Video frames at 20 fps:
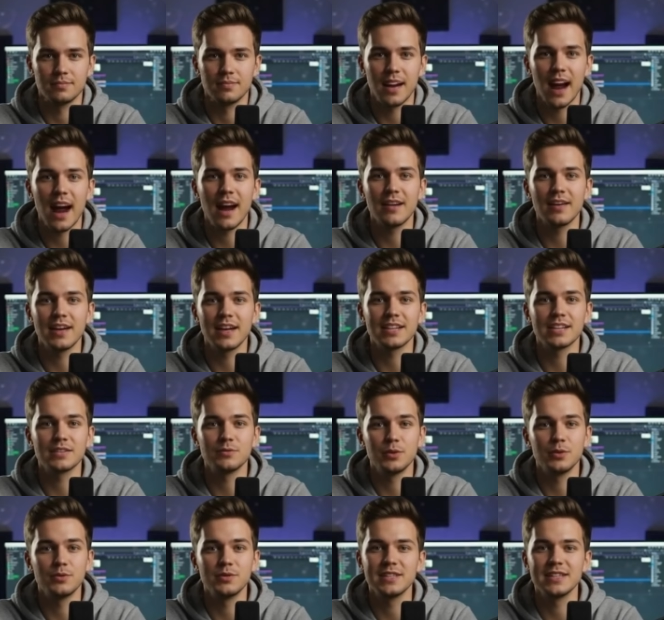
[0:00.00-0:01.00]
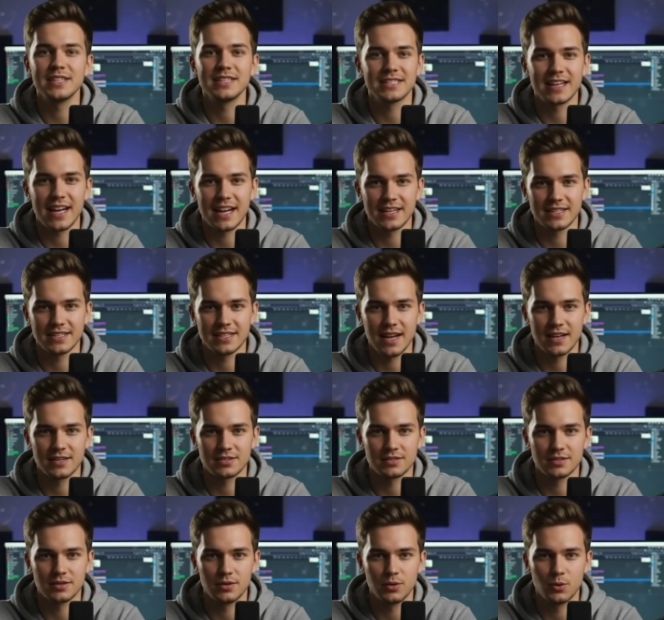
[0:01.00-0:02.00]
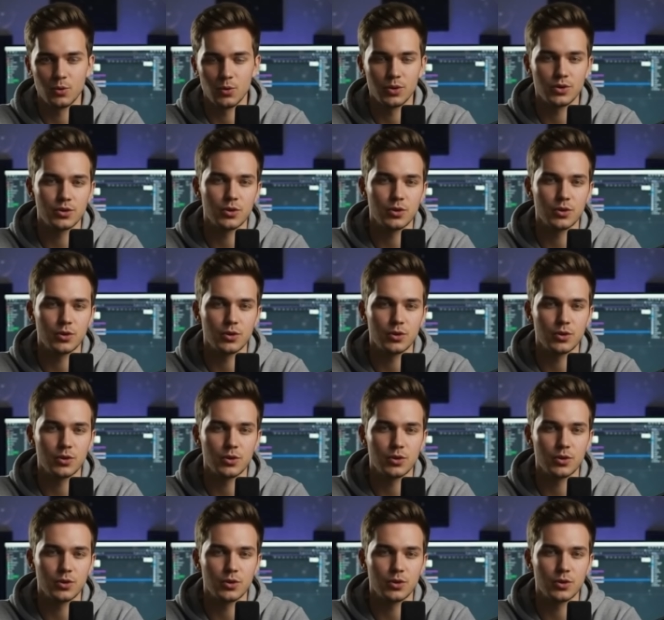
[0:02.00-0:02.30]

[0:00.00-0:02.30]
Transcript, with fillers: Now let us move to the second test, which